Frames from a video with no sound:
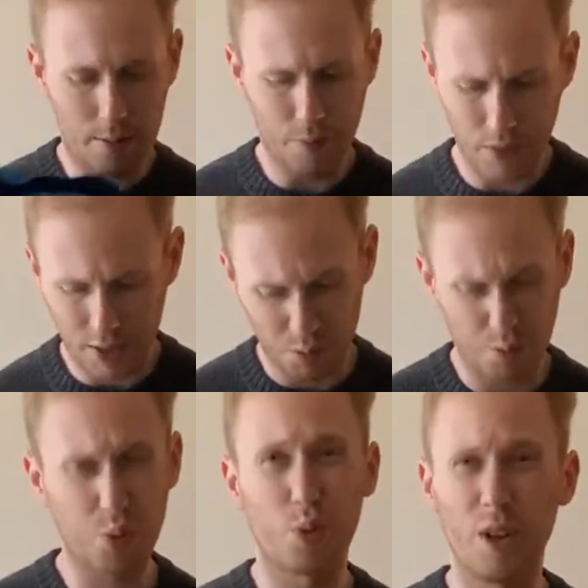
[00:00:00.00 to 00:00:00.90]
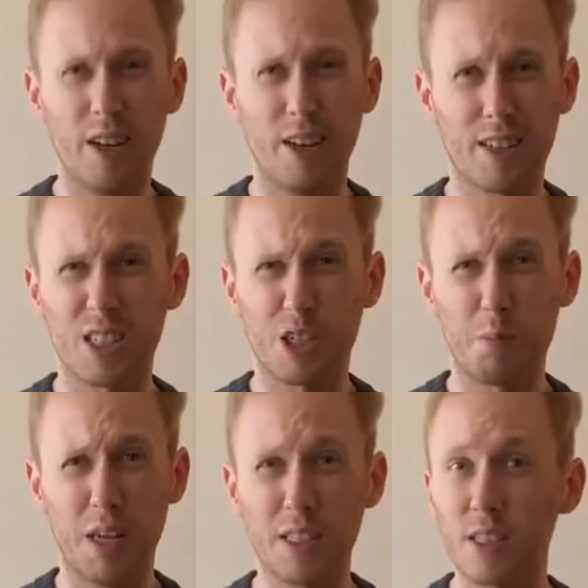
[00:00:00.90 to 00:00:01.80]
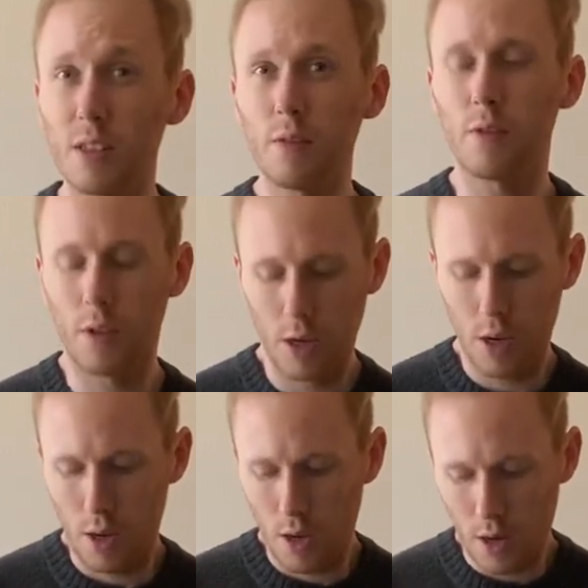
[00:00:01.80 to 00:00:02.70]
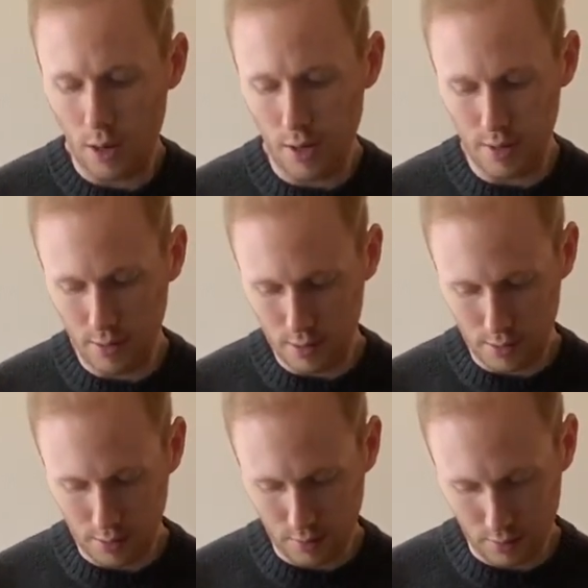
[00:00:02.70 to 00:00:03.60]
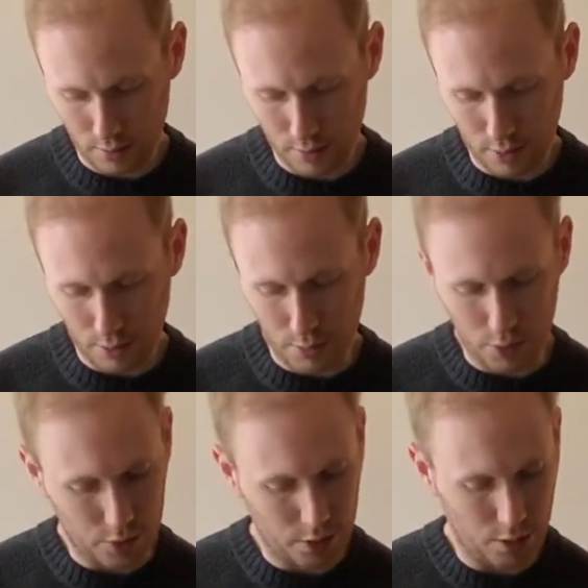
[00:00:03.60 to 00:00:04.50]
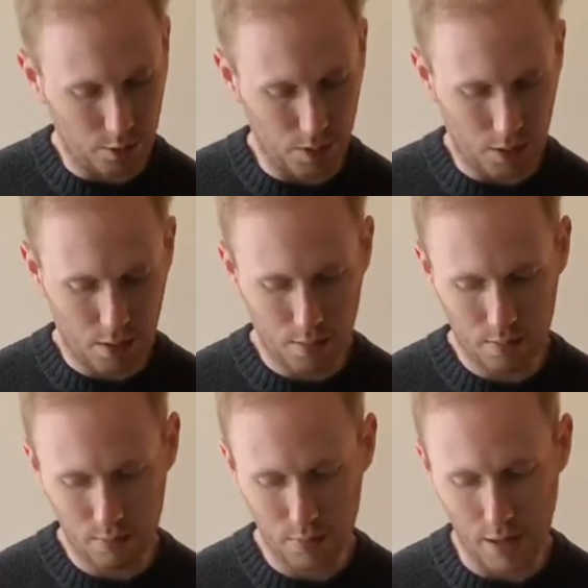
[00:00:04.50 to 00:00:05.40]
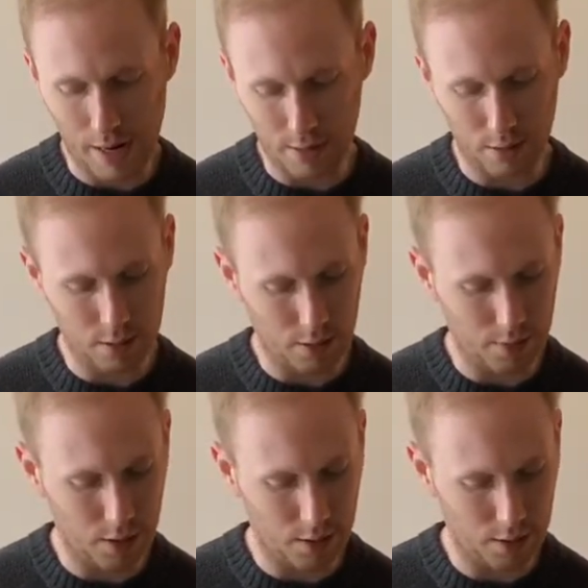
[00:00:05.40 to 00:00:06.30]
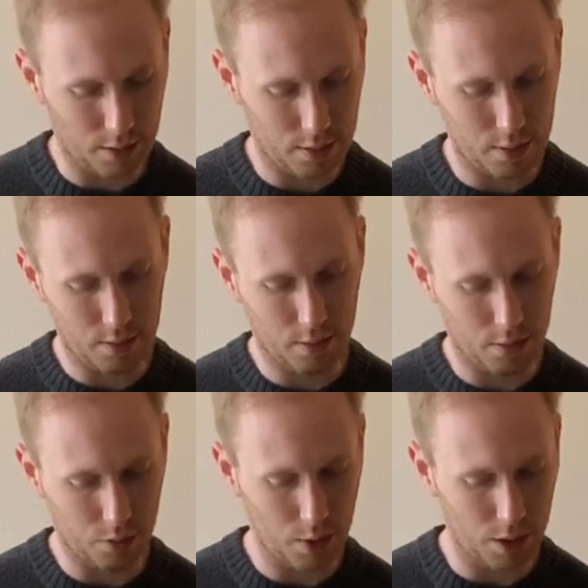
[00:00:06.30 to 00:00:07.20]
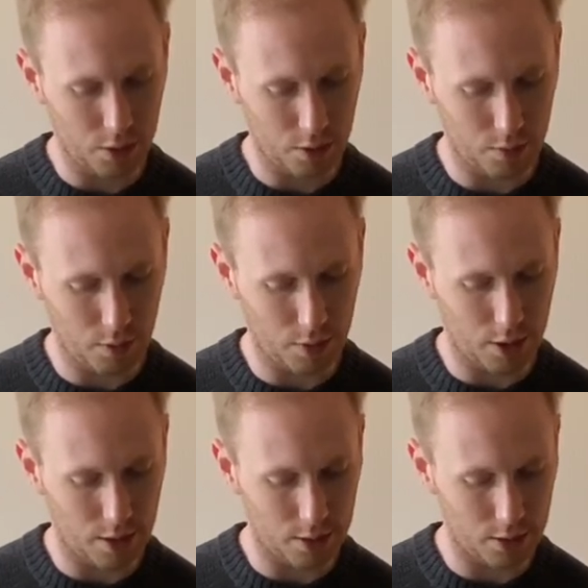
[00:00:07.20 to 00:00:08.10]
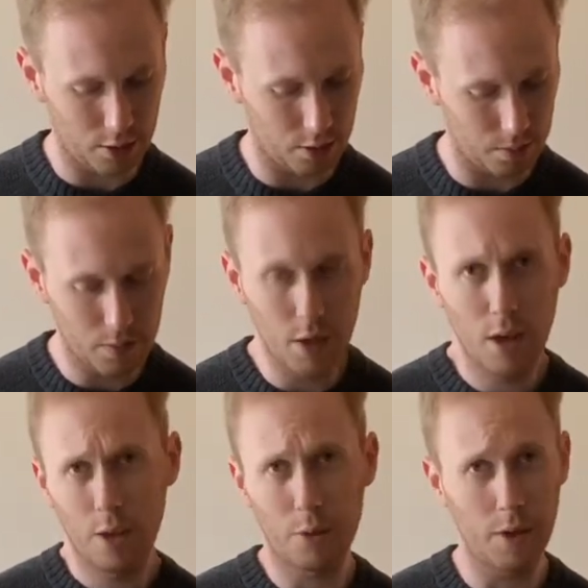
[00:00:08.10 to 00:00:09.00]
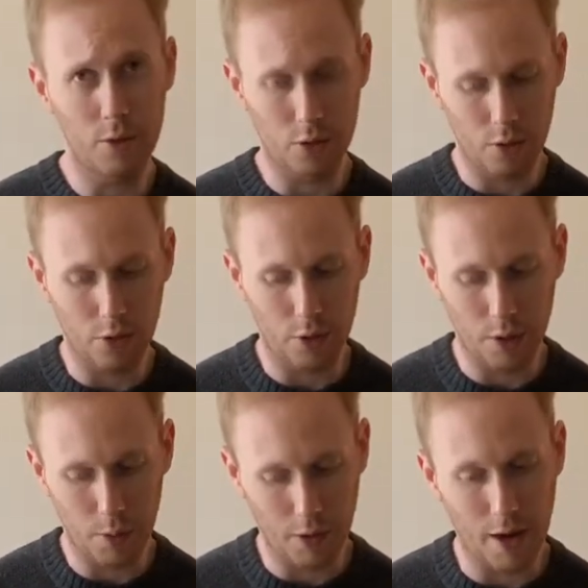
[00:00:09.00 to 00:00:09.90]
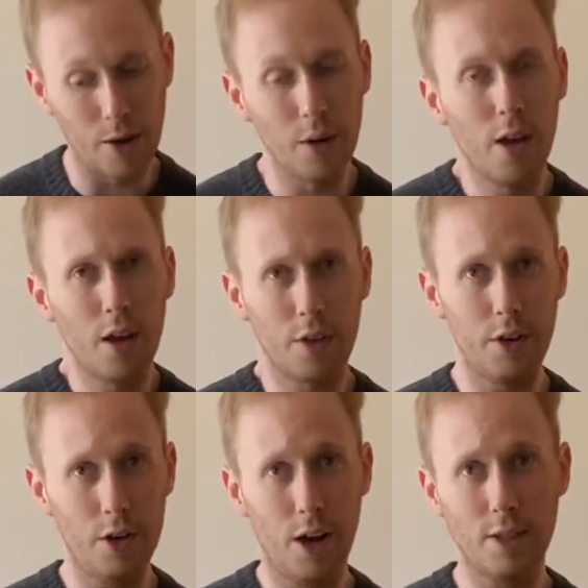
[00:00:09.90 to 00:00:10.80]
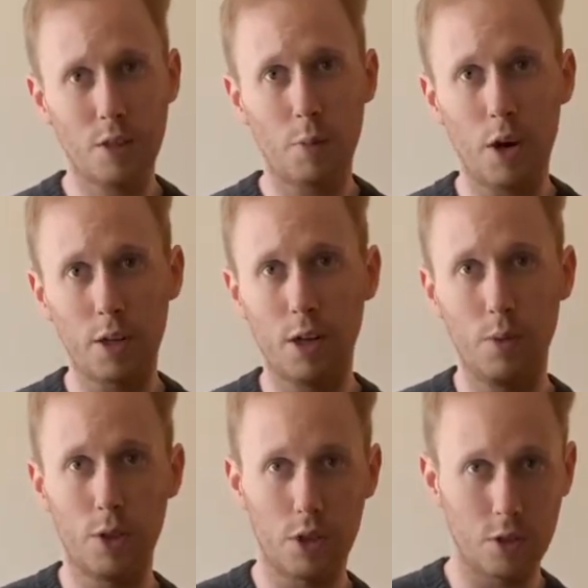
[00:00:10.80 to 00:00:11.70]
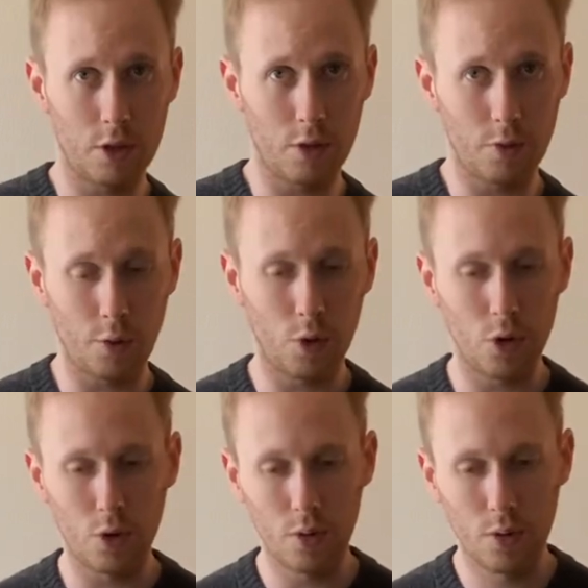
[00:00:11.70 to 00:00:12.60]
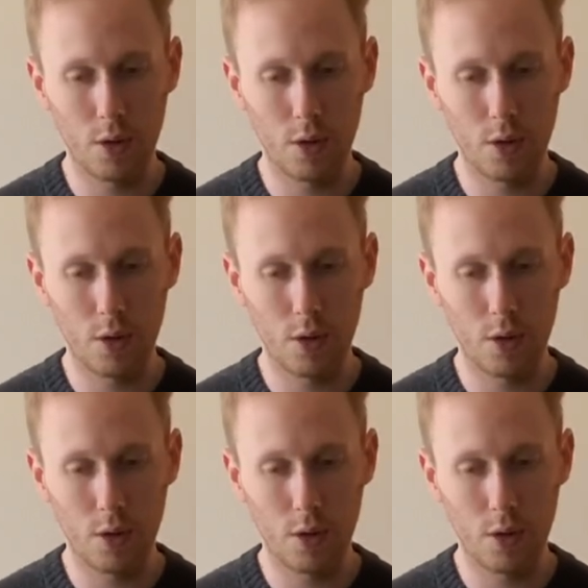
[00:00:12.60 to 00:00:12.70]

It's pretty expensive. I think this is almost, with taxes and everything, it's $350 or $330 without. The DOS Parka, which is their full